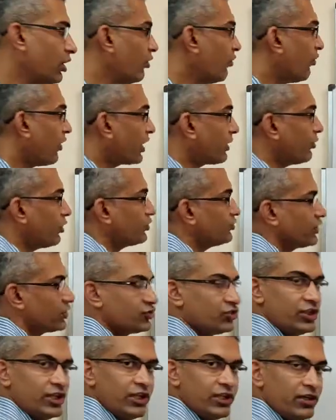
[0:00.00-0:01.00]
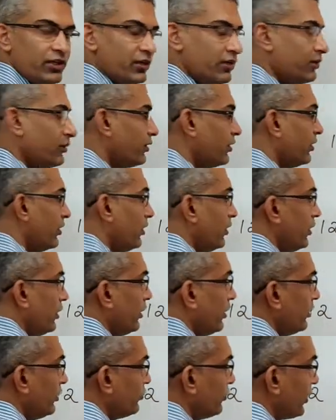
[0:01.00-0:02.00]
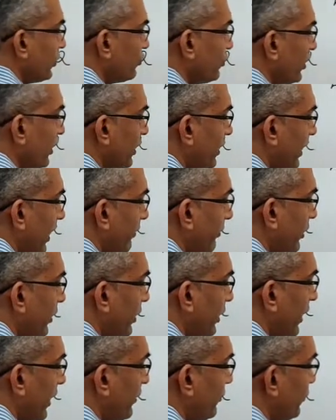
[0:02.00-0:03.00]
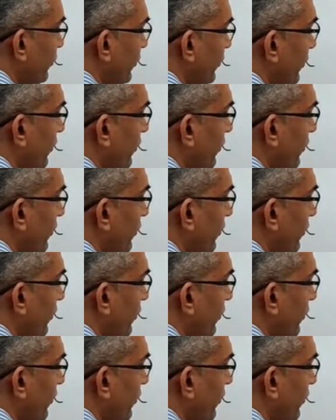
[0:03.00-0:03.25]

What about 16? 16 can be written as